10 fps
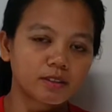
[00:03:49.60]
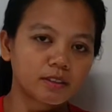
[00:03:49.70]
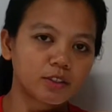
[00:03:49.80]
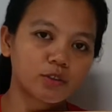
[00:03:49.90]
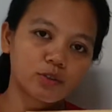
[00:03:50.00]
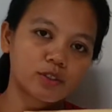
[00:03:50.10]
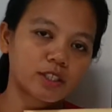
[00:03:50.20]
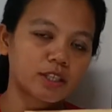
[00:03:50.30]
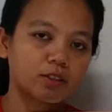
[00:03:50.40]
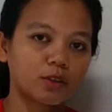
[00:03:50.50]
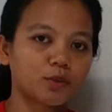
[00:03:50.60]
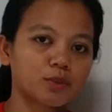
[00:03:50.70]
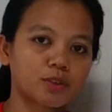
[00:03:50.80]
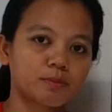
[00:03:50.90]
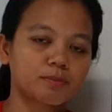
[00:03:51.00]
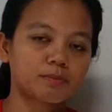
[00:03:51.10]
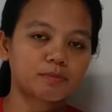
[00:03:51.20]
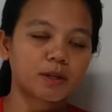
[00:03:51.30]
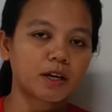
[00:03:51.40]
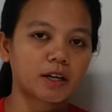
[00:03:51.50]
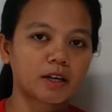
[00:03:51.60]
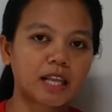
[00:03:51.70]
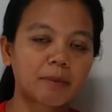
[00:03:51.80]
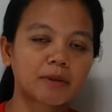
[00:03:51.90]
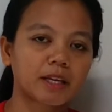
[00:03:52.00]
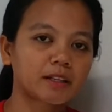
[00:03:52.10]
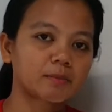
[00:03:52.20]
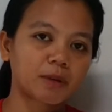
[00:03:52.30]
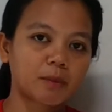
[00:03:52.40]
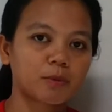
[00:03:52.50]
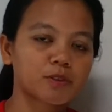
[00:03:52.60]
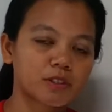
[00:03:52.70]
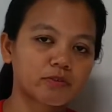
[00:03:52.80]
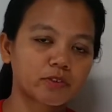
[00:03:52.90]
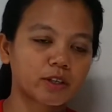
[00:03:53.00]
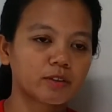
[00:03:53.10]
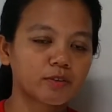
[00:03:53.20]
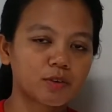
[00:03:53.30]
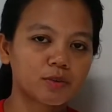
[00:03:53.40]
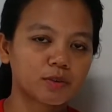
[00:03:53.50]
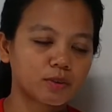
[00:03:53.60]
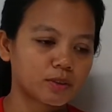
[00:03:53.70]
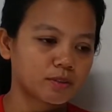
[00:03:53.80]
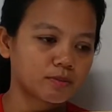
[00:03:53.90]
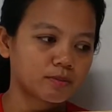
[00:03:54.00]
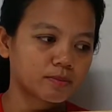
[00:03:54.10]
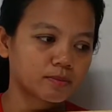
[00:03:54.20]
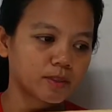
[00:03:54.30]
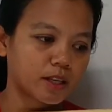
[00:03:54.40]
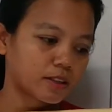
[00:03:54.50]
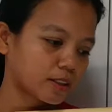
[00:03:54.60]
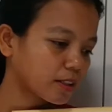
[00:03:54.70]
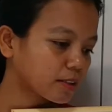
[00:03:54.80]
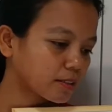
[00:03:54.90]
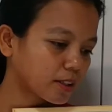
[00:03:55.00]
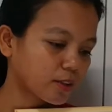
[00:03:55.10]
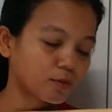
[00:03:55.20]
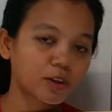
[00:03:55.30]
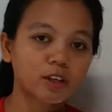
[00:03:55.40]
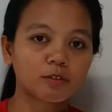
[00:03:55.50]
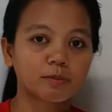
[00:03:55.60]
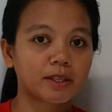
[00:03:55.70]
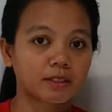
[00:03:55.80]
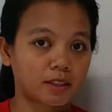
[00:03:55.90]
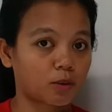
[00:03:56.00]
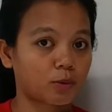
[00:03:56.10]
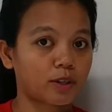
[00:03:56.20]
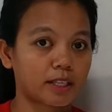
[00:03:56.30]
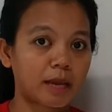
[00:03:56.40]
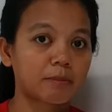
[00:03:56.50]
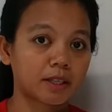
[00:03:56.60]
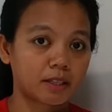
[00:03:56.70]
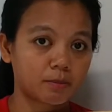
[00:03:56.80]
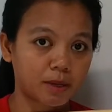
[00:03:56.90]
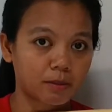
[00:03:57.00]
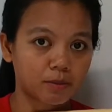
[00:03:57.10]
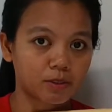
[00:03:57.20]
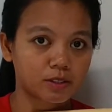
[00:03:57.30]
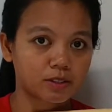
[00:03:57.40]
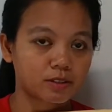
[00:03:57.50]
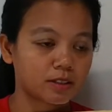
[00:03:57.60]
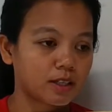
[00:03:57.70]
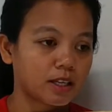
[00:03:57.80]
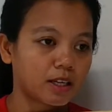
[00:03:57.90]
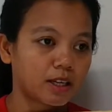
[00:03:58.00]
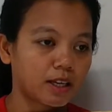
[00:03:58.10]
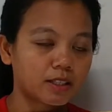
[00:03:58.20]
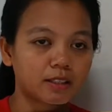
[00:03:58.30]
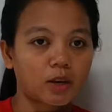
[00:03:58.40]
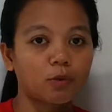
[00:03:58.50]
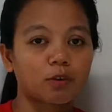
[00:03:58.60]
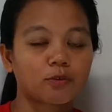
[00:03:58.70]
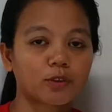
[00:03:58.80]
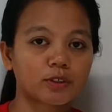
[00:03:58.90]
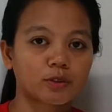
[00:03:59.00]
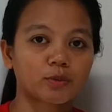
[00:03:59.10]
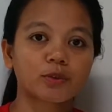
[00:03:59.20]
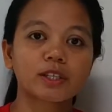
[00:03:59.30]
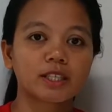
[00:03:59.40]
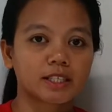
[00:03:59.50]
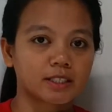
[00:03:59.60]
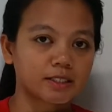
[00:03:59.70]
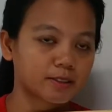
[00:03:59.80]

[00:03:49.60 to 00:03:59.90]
did you see those laminated papers in front of you? And then in front of me there were laminated papers, and they were for the reading,